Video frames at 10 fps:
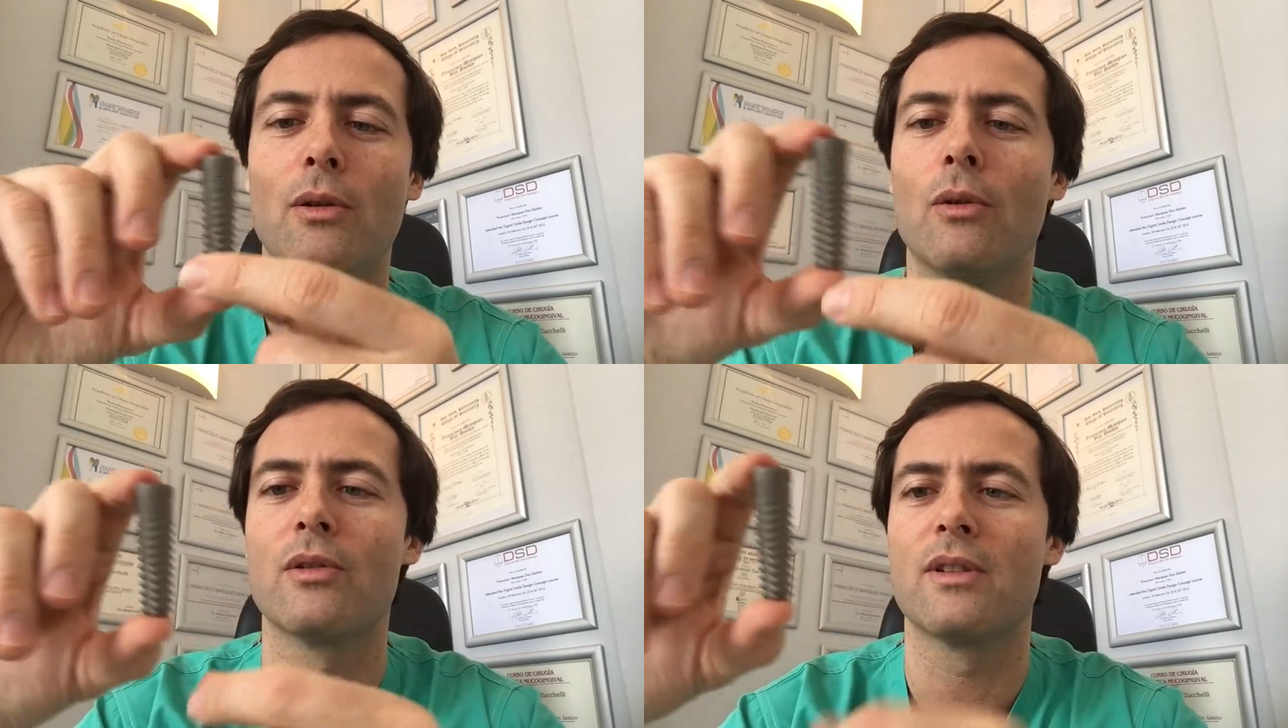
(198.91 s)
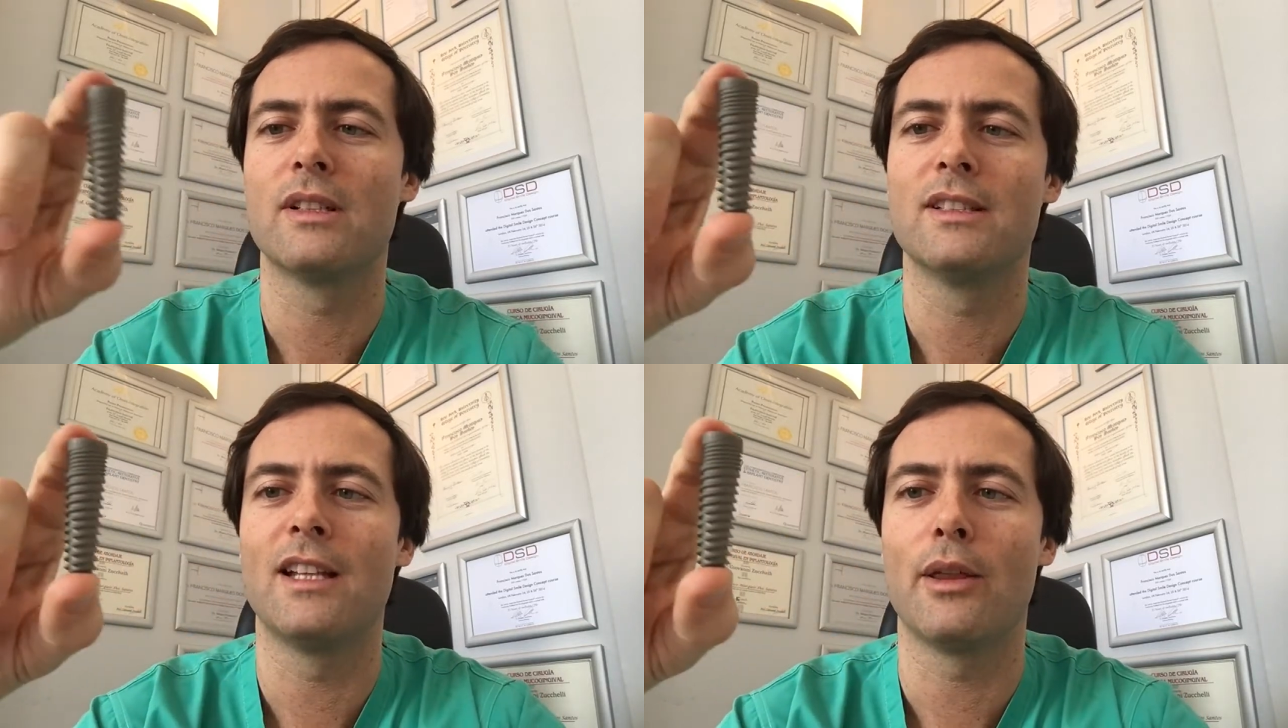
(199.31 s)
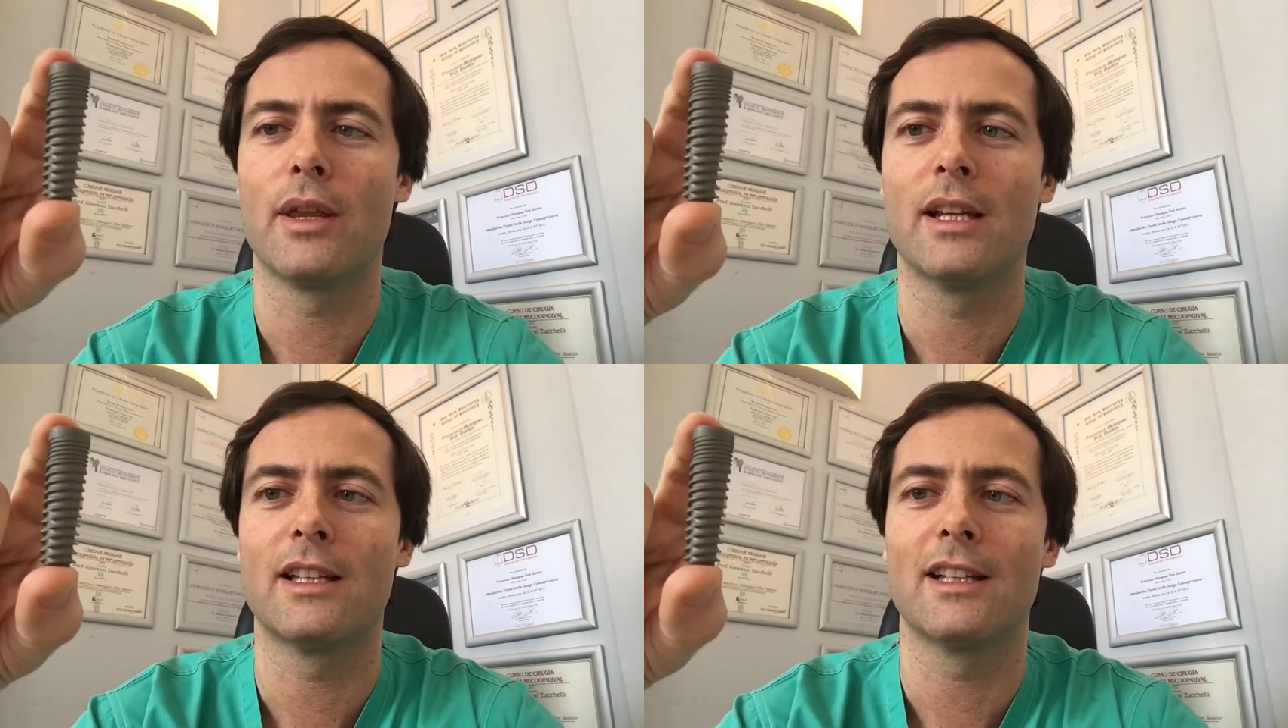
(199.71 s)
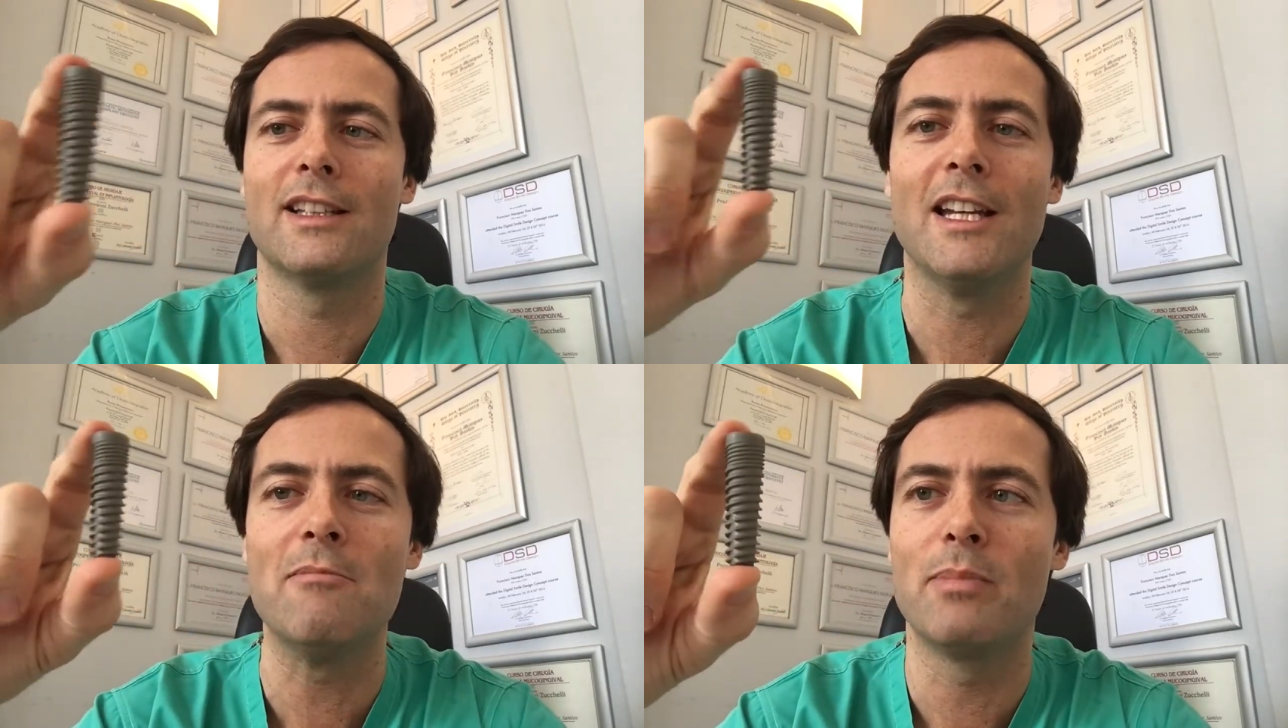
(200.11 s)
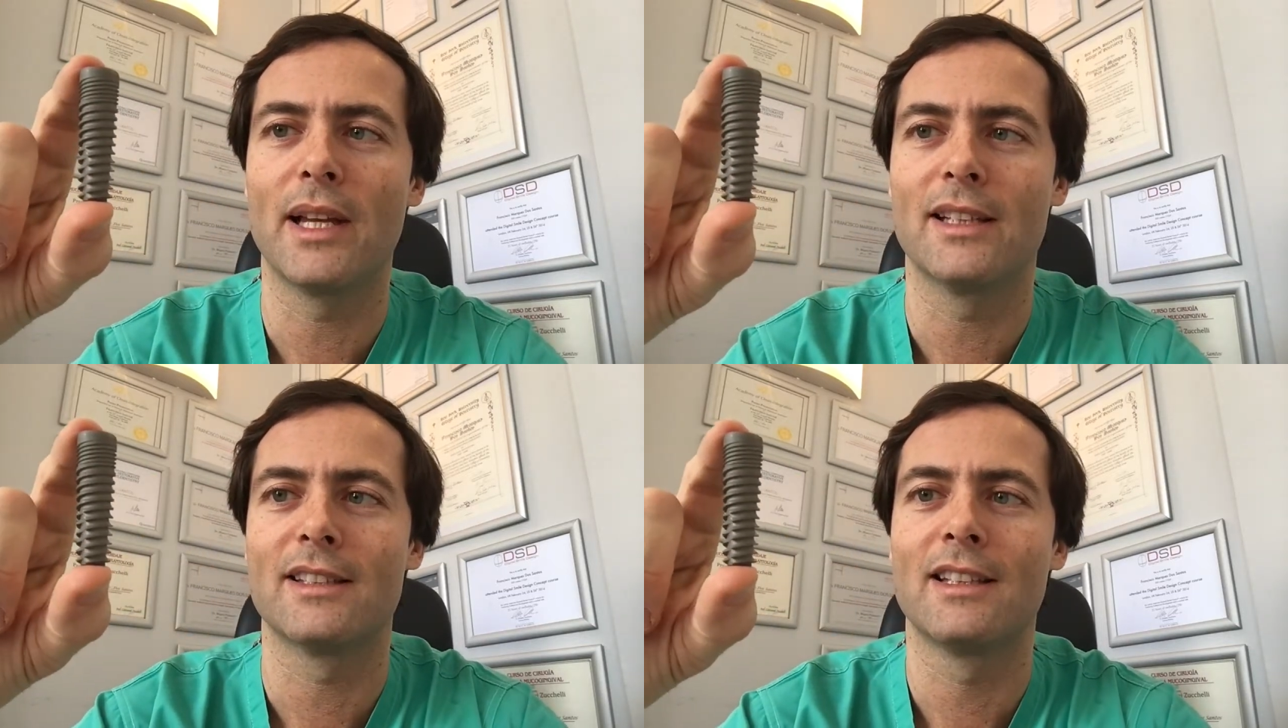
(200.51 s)
or they think that the
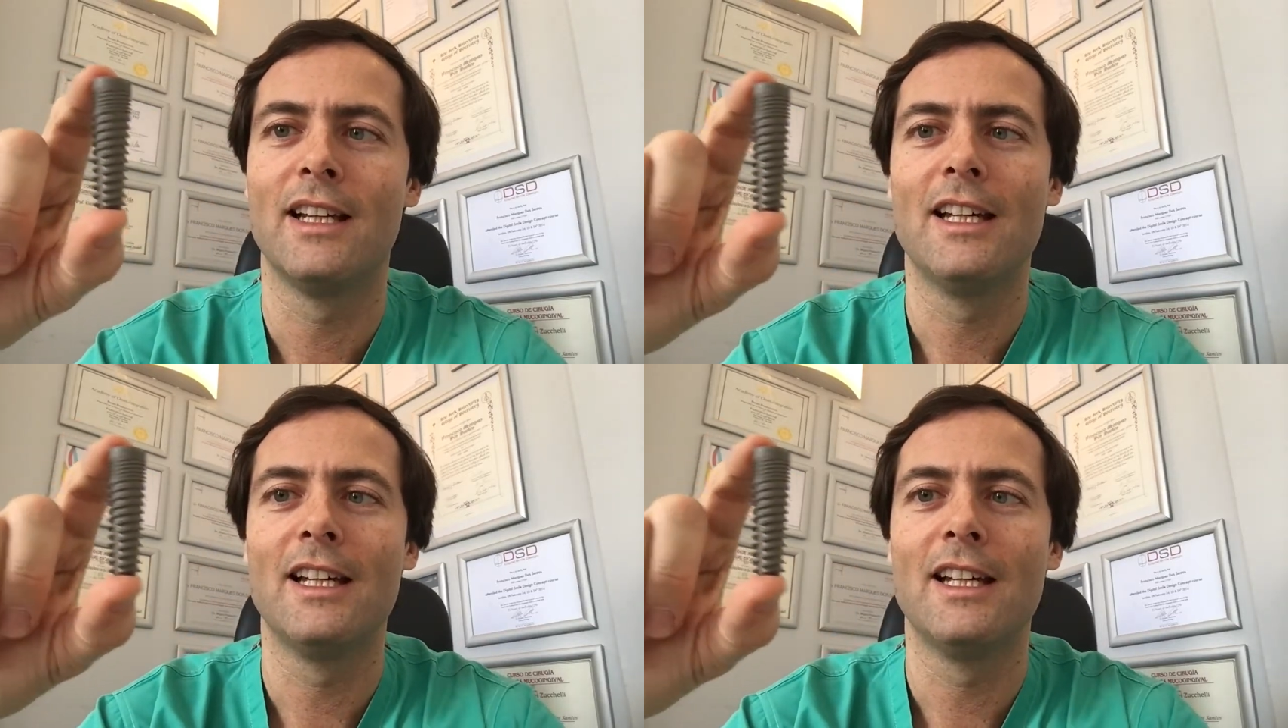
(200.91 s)
implant